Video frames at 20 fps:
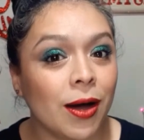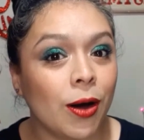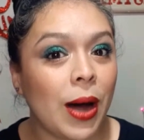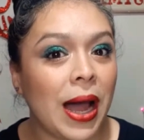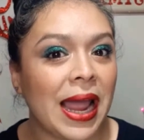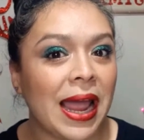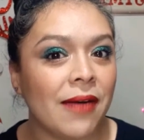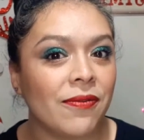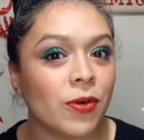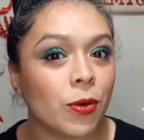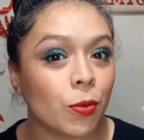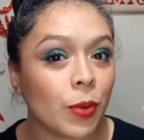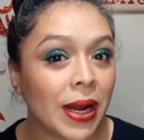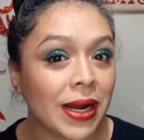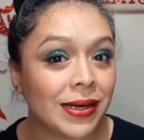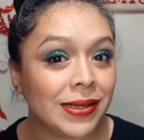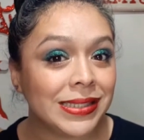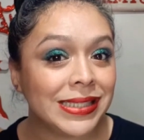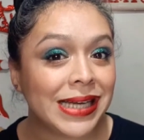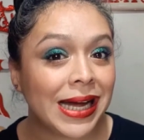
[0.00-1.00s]
I have it right
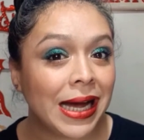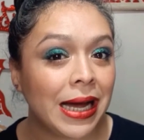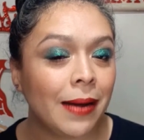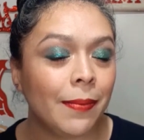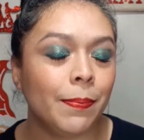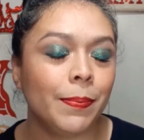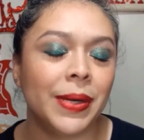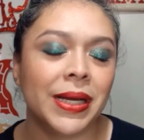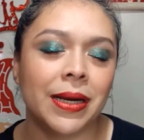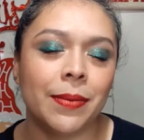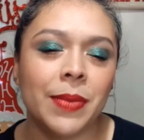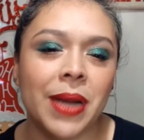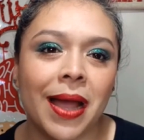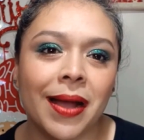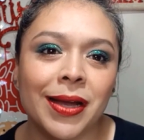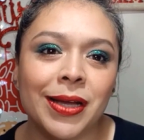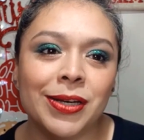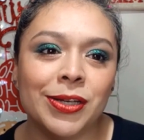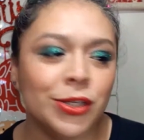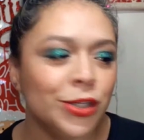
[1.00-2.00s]
on top, but I'm not
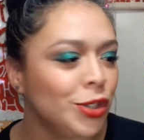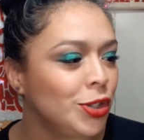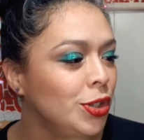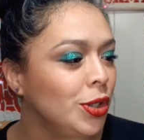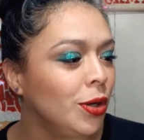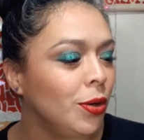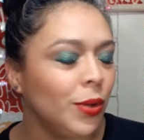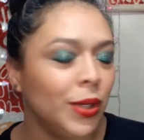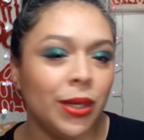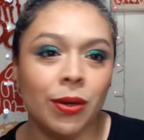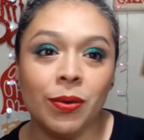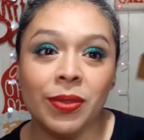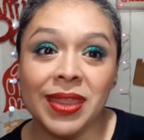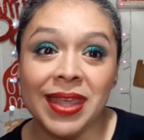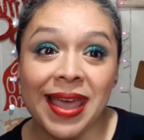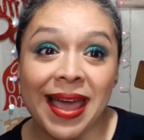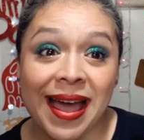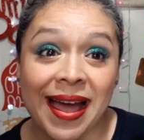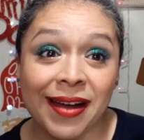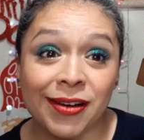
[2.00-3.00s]
going to show you
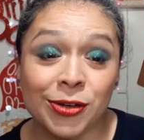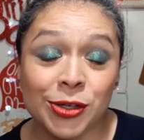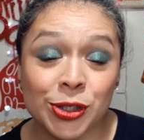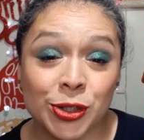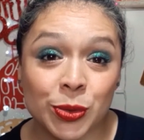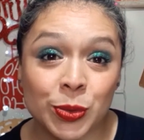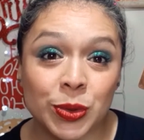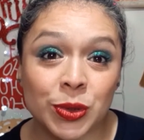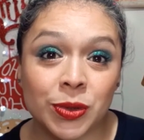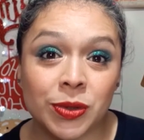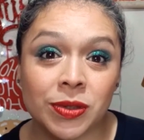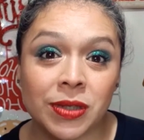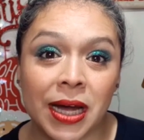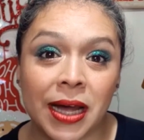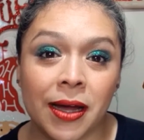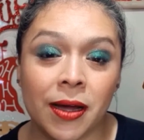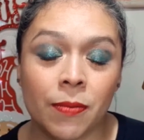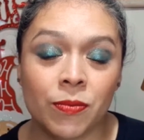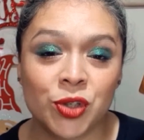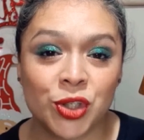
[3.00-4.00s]
the actual
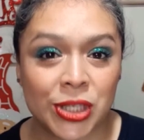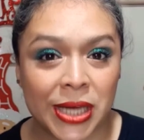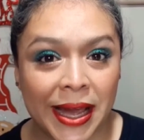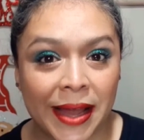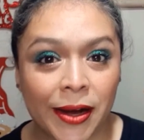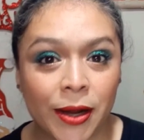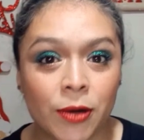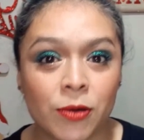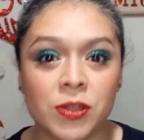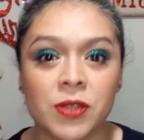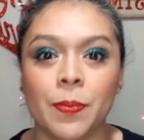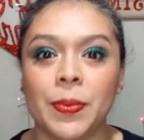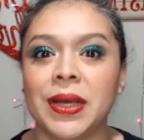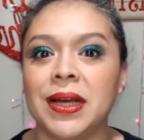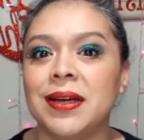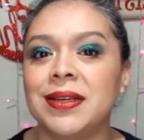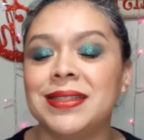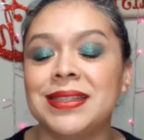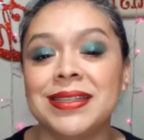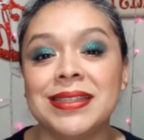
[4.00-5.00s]
shadows
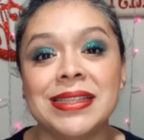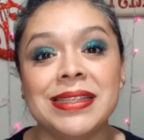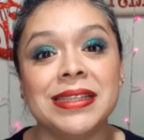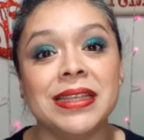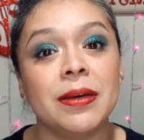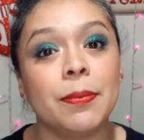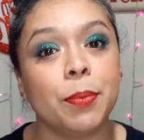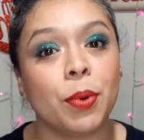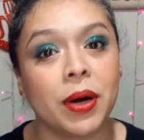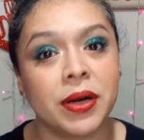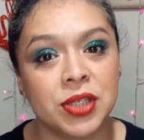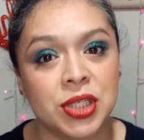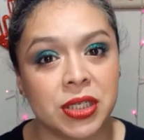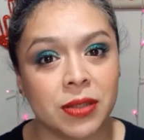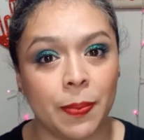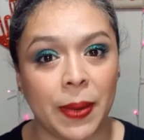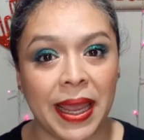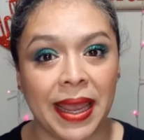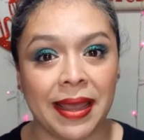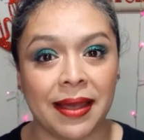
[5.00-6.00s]
because this isn't a
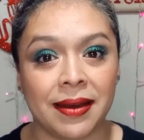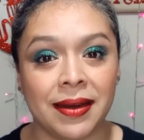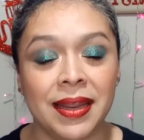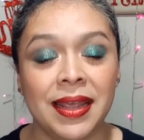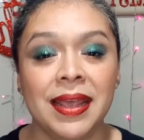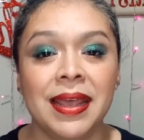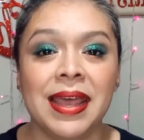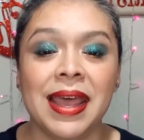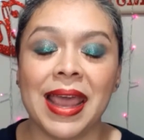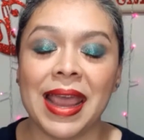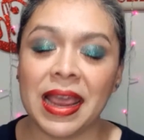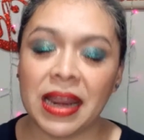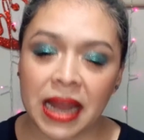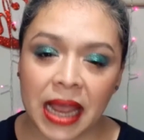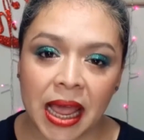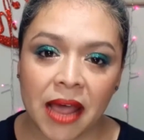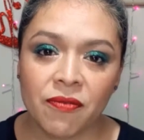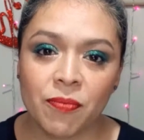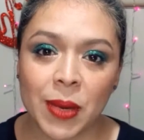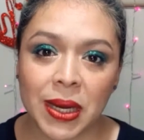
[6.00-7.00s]
project pan and I
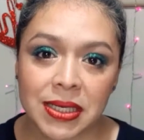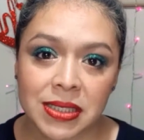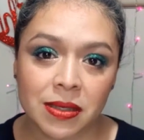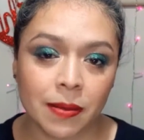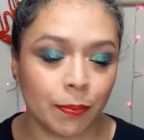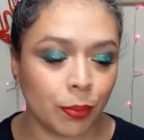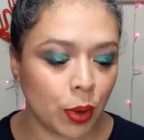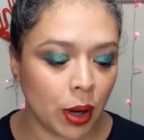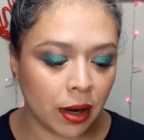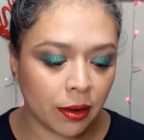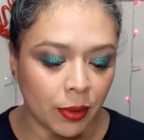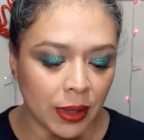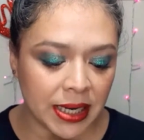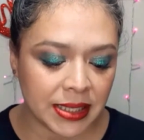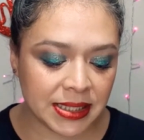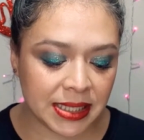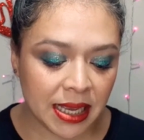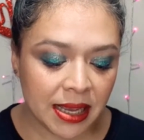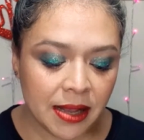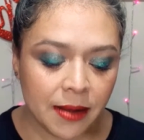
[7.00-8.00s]
have made some
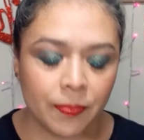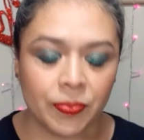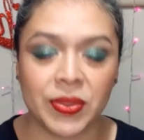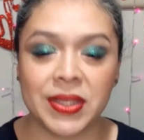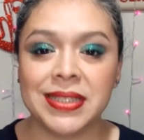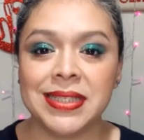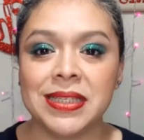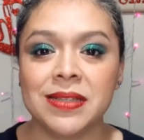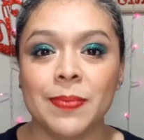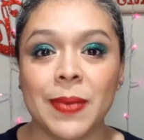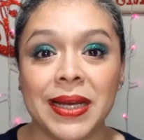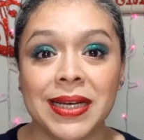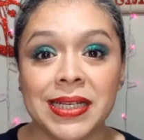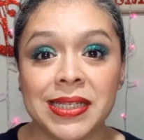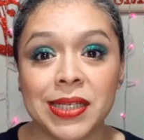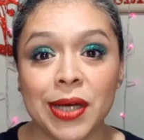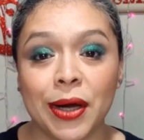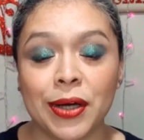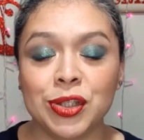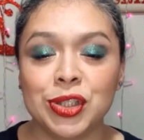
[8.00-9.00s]
progress. This is my
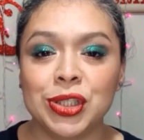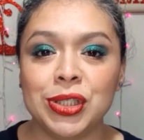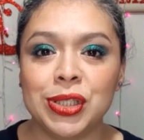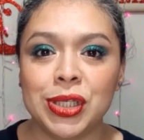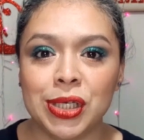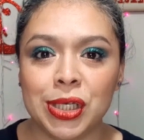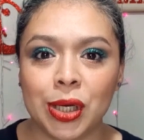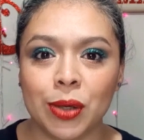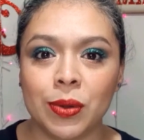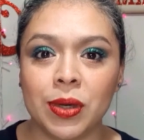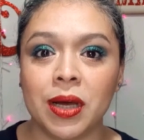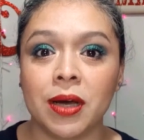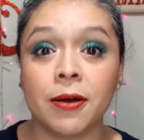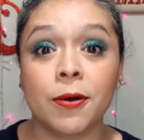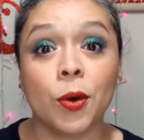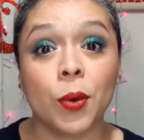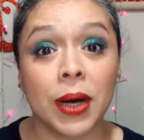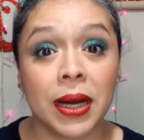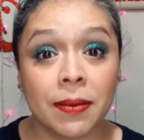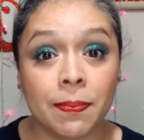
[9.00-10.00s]
Natasha Denona
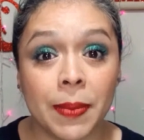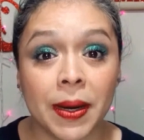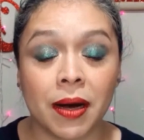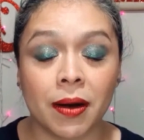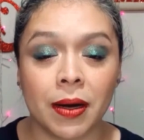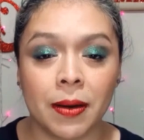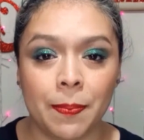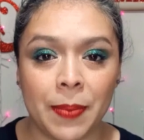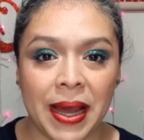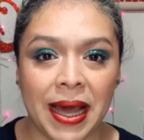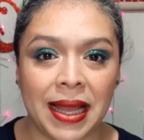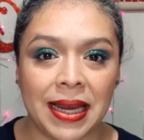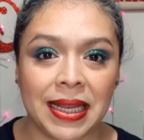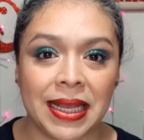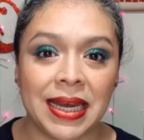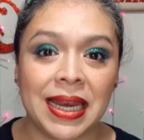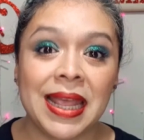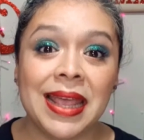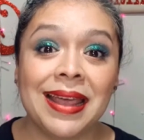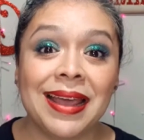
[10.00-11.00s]
Cranberry
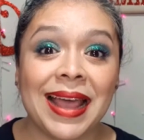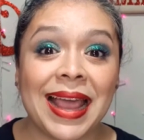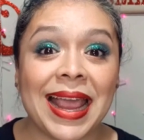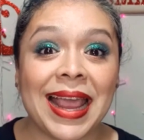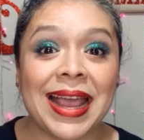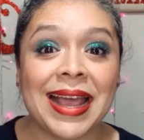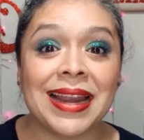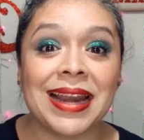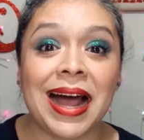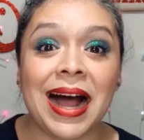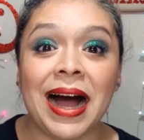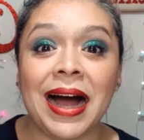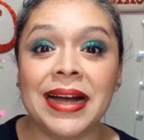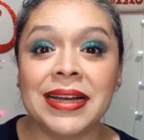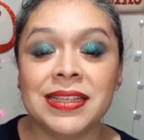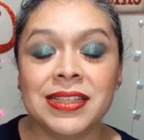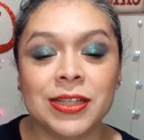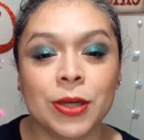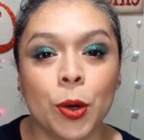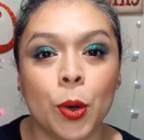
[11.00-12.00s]
palette and I
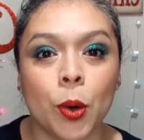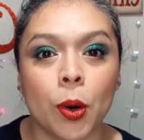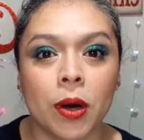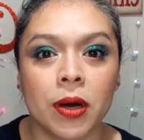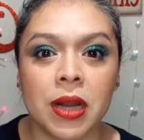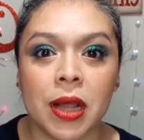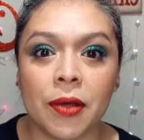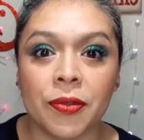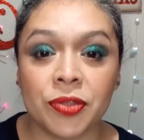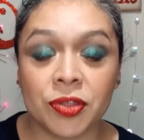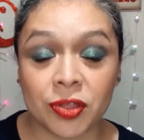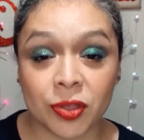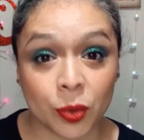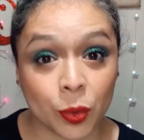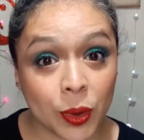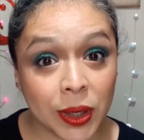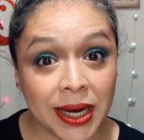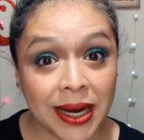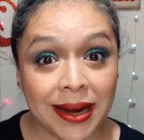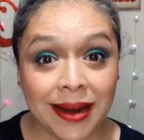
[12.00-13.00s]
scored
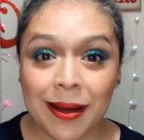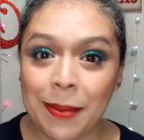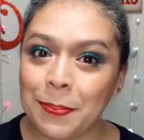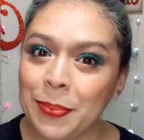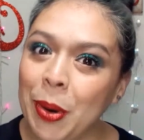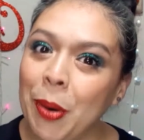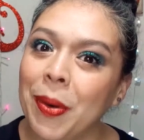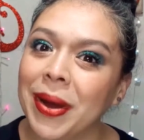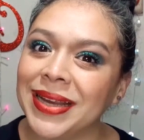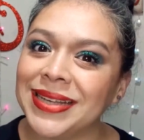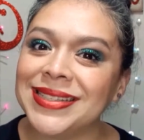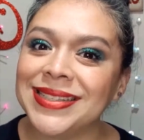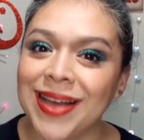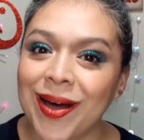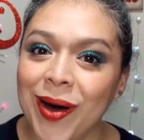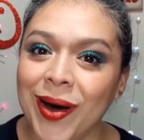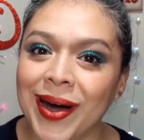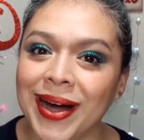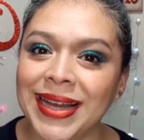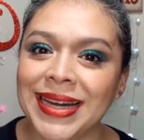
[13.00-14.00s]
3 points
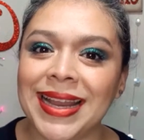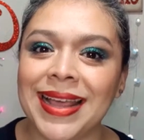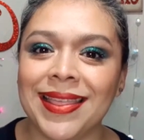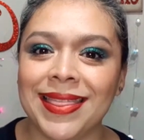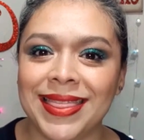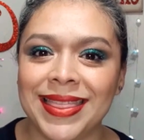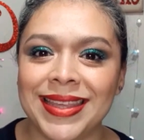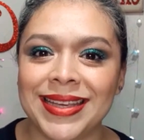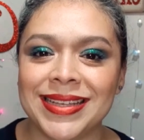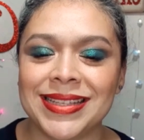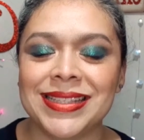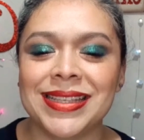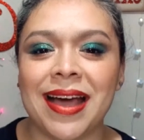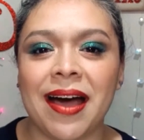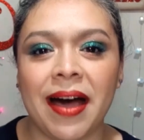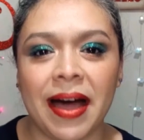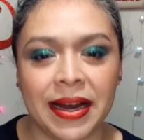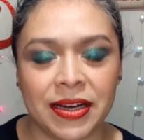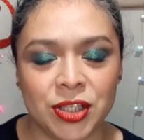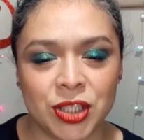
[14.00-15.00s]
on this
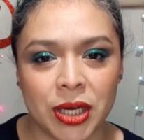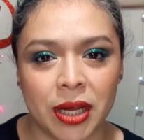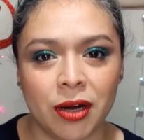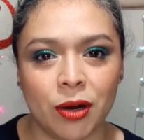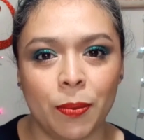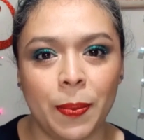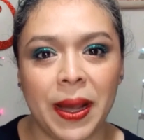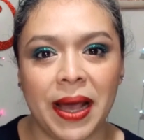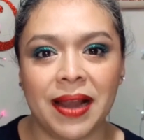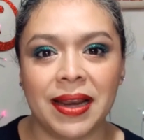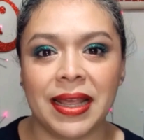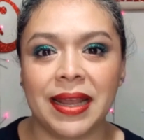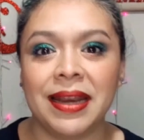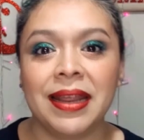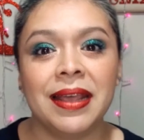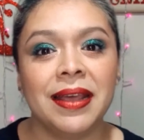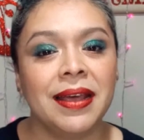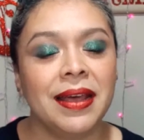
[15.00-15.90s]
eyeshadow palette.